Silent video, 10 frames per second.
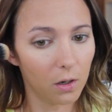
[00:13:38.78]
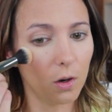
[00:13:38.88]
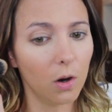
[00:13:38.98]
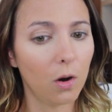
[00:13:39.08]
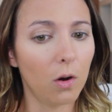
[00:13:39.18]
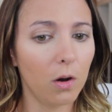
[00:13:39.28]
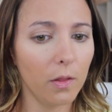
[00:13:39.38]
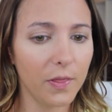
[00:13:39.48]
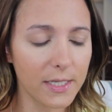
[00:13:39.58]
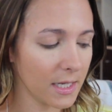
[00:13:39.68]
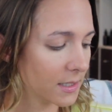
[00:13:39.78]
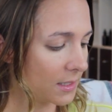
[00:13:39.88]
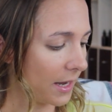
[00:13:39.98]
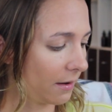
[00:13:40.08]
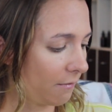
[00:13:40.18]
Oh, this
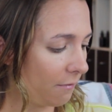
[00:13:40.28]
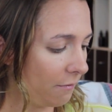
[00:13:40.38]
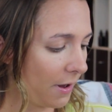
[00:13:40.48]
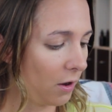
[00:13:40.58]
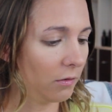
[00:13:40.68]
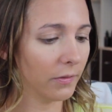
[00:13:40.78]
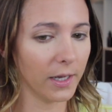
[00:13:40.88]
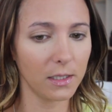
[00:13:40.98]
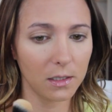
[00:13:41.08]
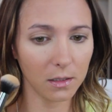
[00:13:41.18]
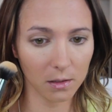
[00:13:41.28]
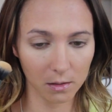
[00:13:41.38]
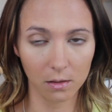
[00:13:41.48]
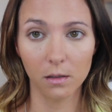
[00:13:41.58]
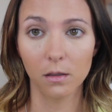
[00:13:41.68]
is like velvet.
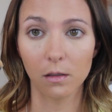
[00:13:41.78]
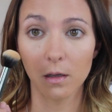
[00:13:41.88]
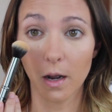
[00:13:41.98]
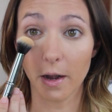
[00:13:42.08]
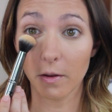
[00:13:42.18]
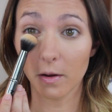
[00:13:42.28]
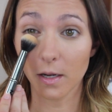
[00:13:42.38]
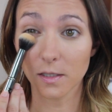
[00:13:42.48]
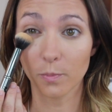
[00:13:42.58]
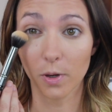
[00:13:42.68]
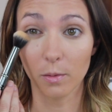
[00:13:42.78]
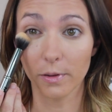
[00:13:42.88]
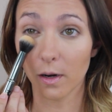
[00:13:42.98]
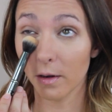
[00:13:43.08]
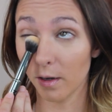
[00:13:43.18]
I know you guys have
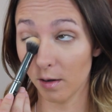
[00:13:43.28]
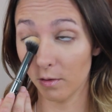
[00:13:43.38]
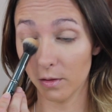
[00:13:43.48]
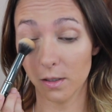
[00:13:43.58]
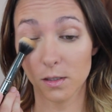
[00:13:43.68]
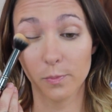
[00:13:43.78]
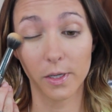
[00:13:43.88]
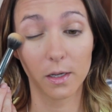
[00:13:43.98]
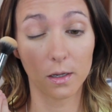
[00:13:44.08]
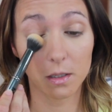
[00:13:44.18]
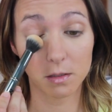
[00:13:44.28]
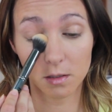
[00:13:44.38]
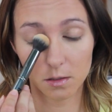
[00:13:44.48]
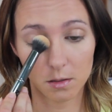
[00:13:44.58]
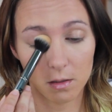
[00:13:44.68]
probably already known this
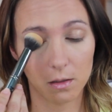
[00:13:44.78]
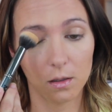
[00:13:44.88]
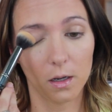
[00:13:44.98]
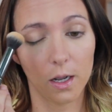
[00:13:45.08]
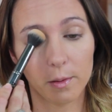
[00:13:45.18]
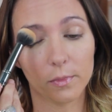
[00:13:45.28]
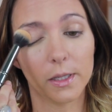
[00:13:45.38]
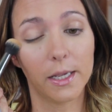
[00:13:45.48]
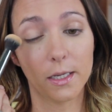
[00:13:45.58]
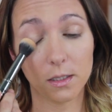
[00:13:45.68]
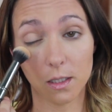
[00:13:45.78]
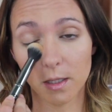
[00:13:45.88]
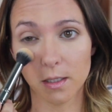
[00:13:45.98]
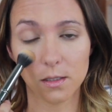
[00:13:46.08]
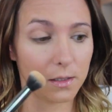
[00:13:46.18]
because I'm late to
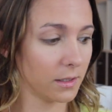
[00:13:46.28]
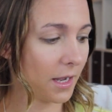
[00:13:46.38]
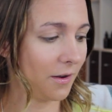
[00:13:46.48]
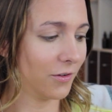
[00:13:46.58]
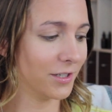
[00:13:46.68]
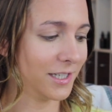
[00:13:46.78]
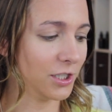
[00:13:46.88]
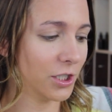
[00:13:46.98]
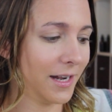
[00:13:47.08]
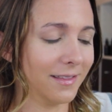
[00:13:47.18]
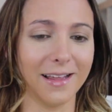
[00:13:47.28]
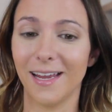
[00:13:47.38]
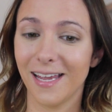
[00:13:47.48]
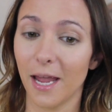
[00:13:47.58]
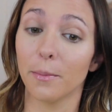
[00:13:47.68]
this Kat Von D Shade and
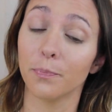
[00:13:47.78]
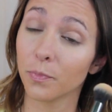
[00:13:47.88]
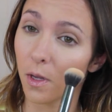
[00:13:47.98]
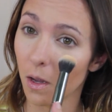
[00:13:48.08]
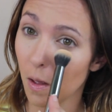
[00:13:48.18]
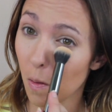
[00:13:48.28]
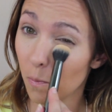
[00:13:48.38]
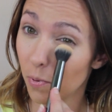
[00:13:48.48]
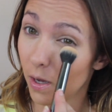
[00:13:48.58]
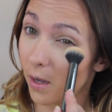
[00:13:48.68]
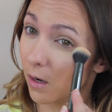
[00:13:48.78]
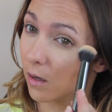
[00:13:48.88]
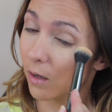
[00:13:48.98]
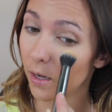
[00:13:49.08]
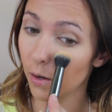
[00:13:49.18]
Light game, but
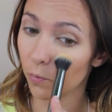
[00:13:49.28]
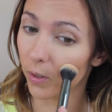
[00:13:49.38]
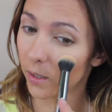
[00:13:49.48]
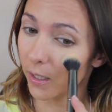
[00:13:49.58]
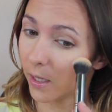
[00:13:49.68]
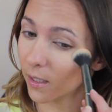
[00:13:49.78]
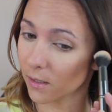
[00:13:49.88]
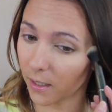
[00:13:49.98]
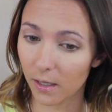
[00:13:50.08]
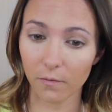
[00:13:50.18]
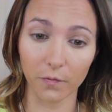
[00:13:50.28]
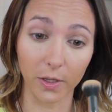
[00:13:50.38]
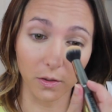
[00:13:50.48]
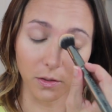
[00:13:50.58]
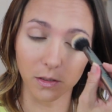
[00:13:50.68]
it really is like it
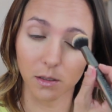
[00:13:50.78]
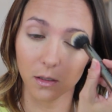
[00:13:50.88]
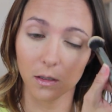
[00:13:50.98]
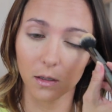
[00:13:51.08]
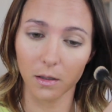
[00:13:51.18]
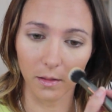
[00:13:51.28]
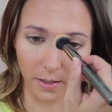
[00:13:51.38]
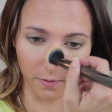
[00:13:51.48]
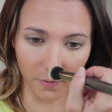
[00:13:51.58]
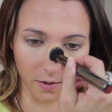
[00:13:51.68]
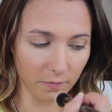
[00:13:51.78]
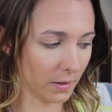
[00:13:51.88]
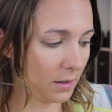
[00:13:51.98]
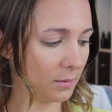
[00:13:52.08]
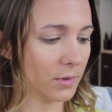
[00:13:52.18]
feels like
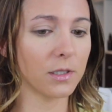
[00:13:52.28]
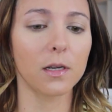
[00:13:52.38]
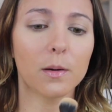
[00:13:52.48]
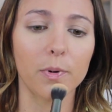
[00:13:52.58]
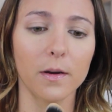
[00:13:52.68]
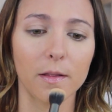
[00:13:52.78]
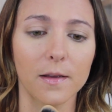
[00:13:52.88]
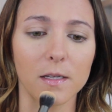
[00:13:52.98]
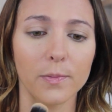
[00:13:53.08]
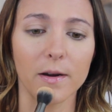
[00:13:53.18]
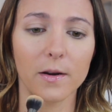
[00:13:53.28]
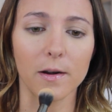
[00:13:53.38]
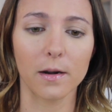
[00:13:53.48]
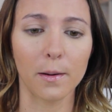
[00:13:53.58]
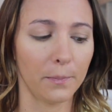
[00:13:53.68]
velvet. I'm just going to put this
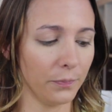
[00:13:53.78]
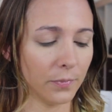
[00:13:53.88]
powder